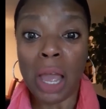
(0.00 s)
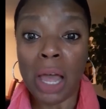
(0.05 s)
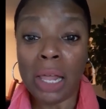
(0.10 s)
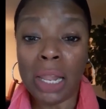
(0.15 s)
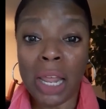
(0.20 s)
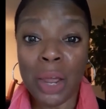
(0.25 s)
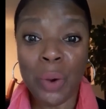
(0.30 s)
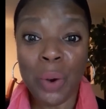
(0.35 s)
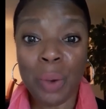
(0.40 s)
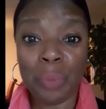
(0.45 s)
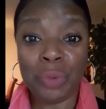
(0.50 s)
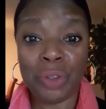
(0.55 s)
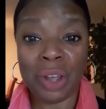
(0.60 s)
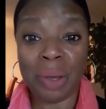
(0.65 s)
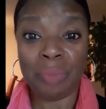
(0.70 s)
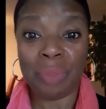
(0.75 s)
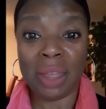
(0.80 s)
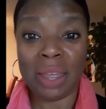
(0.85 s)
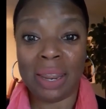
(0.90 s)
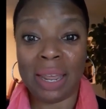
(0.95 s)
clear up
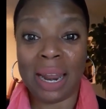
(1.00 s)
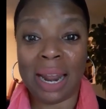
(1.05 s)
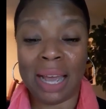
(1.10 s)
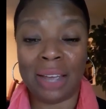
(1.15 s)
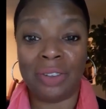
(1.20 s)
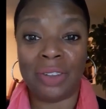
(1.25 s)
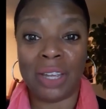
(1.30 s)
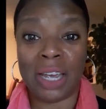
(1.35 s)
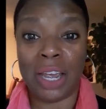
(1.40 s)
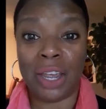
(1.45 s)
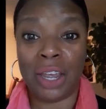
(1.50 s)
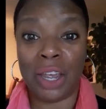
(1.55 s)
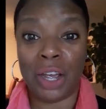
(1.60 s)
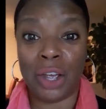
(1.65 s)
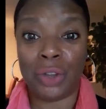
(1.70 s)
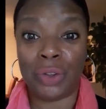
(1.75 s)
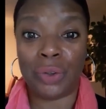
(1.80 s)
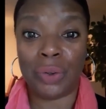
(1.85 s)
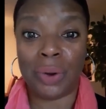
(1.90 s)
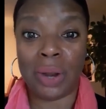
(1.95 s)
something that I said
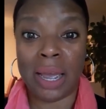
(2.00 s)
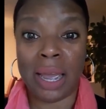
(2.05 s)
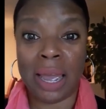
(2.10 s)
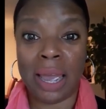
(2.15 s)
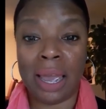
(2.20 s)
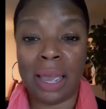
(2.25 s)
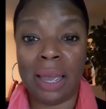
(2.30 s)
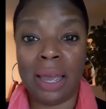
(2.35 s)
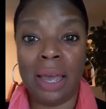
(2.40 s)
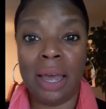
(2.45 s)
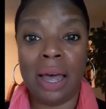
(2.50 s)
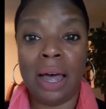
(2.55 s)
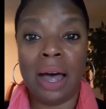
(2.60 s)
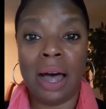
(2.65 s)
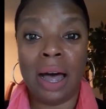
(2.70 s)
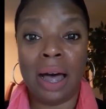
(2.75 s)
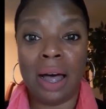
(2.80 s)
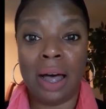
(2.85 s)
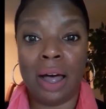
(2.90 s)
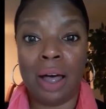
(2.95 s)
yesterday.
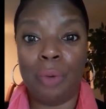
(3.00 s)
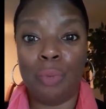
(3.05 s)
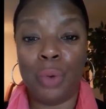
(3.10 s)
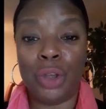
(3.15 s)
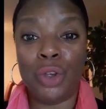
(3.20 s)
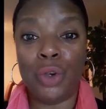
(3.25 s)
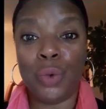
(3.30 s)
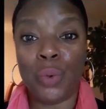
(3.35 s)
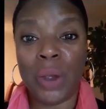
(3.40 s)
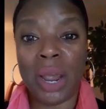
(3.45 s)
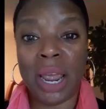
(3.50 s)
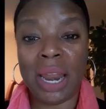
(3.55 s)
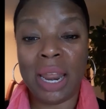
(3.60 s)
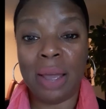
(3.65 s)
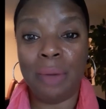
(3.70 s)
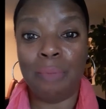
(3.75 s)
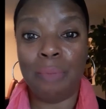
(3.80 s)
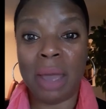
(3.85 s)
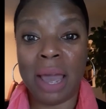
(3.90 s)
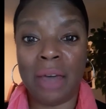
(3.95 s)
Um, when you read
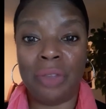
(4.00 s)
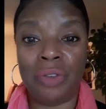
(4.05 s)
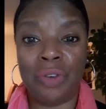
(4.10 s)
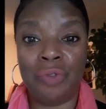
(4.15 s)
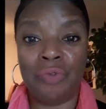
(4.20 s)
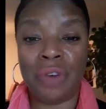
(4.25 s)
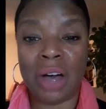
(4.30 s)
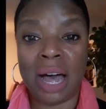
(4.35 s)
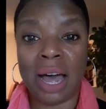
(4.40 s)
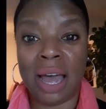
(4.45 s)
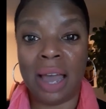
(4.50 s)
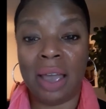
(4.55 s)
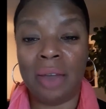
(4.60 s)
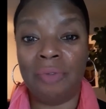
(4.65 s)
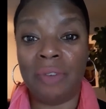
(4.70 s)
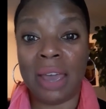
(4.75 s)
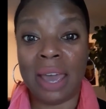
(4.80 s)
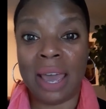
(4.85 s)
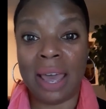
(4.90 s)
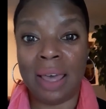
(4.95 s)
in Matthew
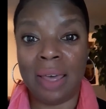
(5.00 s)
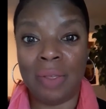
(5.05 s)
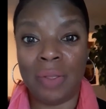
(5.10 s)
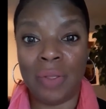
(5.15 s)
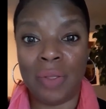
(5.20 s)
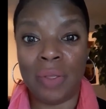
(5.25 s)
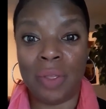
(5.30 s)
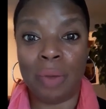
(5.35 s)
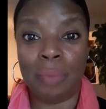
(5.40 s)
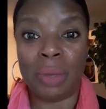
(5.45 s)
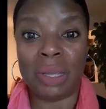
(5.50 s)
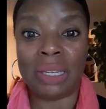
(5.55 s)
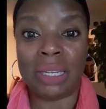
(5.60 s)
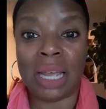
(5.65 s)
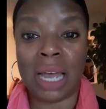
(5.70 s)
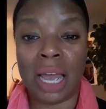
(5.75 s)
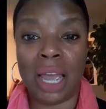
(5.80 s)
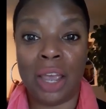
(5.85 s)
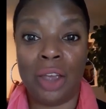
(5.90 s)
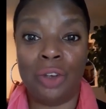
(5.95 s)
5 and the
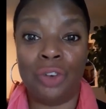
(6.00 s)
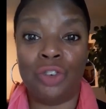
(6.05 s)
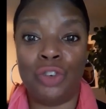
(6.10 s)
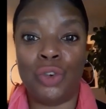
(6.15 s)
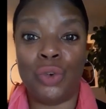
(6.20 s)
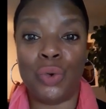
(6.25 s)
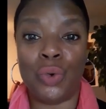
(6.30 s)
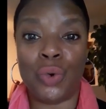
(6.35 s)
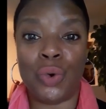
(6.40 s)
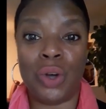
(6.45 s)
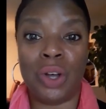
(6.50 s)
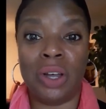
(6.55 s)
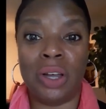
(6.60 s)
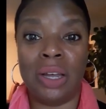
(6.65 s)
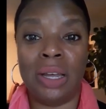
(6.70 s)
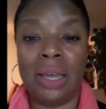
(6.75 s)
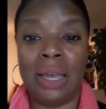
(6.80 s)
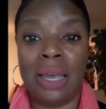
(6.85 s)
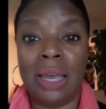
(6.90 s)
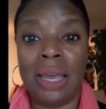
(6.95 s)
Messiah
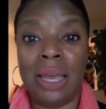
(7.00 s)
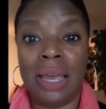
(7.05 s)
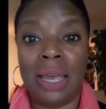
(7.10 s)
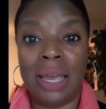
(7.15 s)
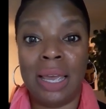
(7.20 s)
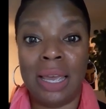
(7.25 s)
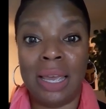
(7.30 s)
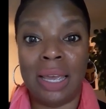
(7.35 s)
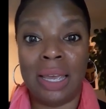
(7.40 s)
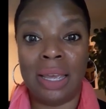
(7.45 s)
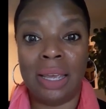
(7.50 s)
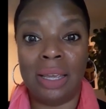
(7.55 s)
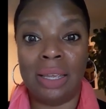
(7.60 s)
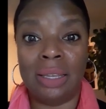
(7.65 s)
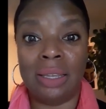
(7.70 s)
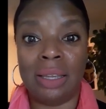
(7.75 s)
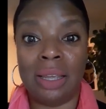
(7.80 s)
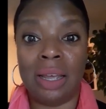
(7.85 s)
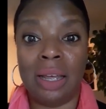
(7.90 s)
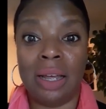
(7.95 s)
Yeshua
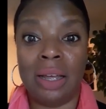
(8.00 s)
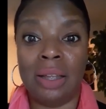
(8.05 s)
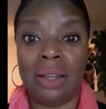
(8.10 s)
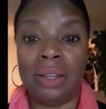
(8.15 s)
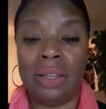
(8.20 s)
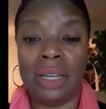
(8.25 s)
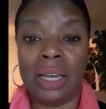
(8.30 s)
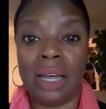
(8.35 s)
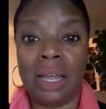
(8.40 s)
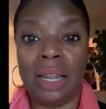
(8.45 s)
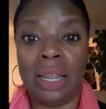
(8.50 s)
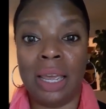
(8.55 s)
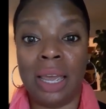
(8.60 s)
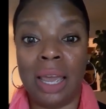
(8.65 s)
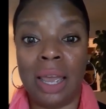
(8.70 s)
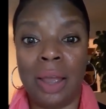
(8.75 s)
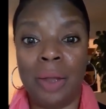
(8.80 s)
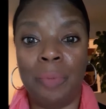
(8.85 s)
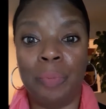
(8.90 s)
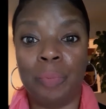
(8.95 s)
is uh,
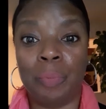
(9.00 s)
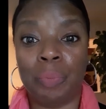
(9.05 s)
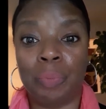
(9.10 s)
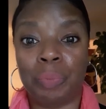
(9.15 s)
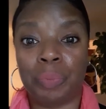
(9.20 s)
telling